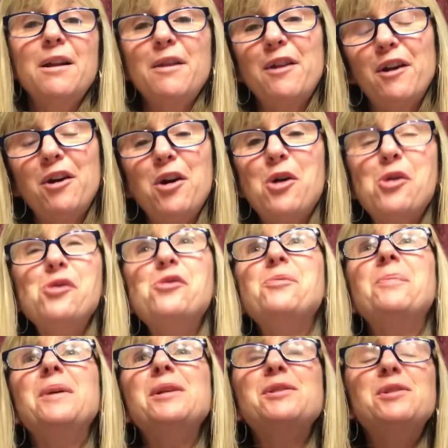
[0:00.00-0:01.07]
Their
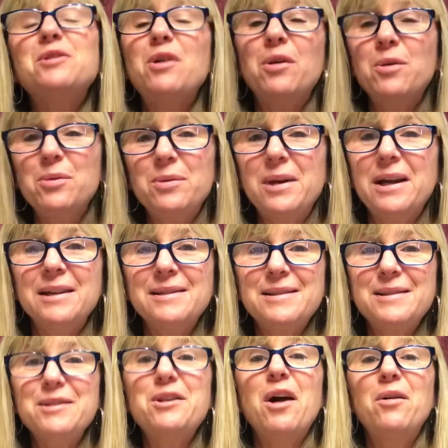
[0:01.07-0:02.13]
home is known as
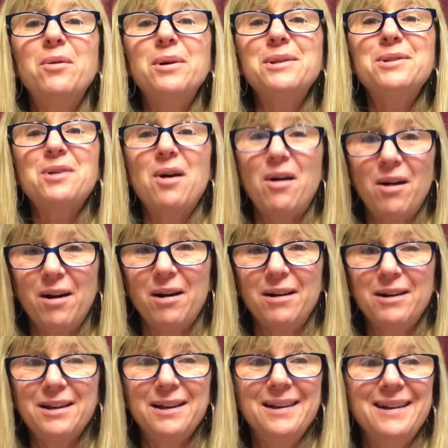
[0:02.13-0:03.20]
Noah's
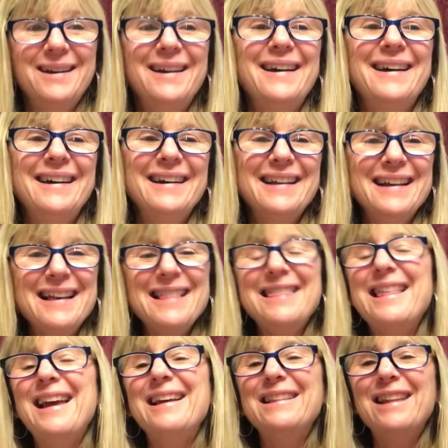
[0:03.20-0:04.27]
Ark.
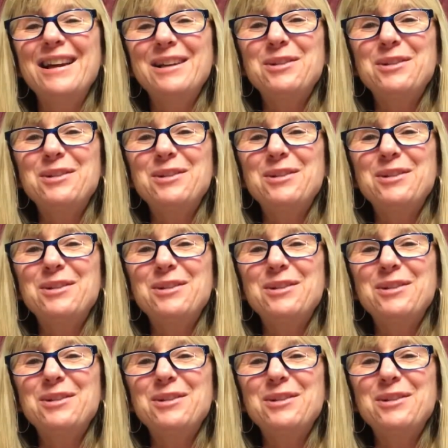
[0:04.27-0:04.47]
They like